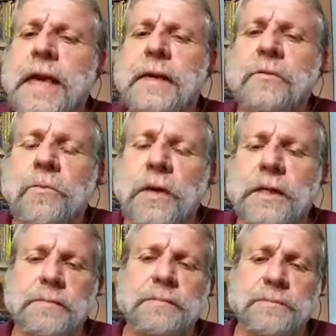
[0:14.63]
Again,
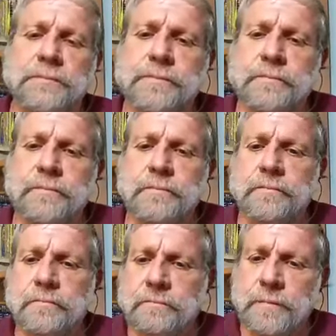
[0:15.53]
welcome.
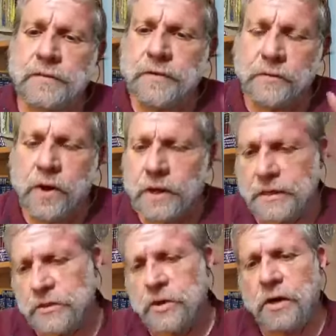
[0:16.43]
Bit of a
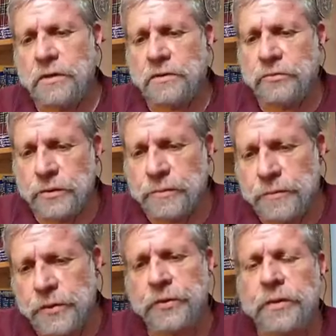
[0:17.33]
rocky start, new
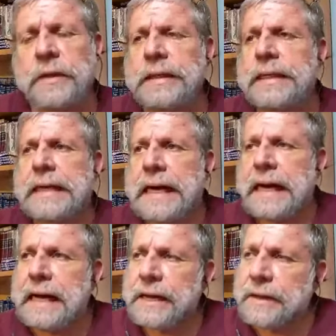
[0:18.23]
computer.
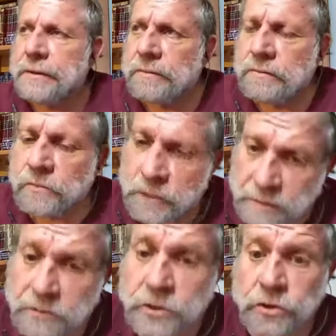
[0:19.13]
Uh,
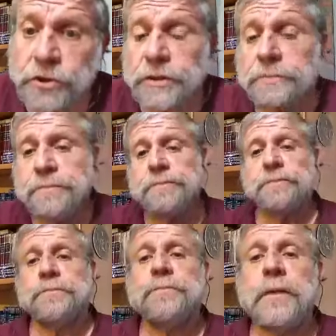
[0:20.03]
welcome to Shorashim.
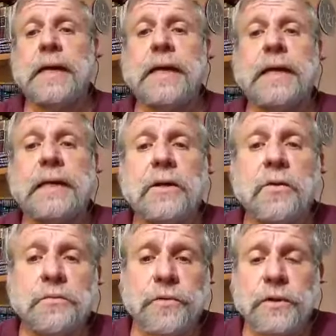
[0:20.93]

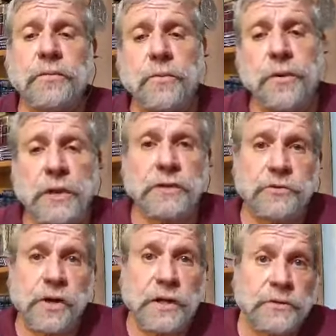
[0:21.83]
And hopefully, what we're
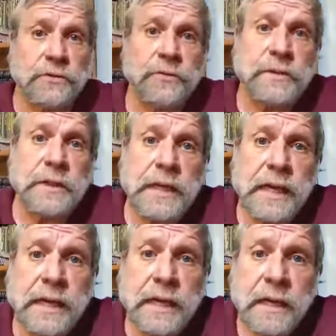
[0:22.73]
going to try to do
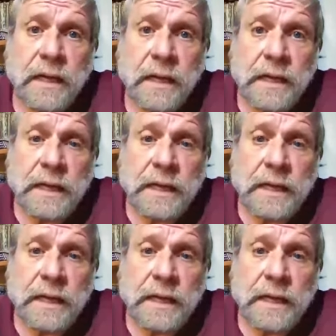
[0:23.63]
today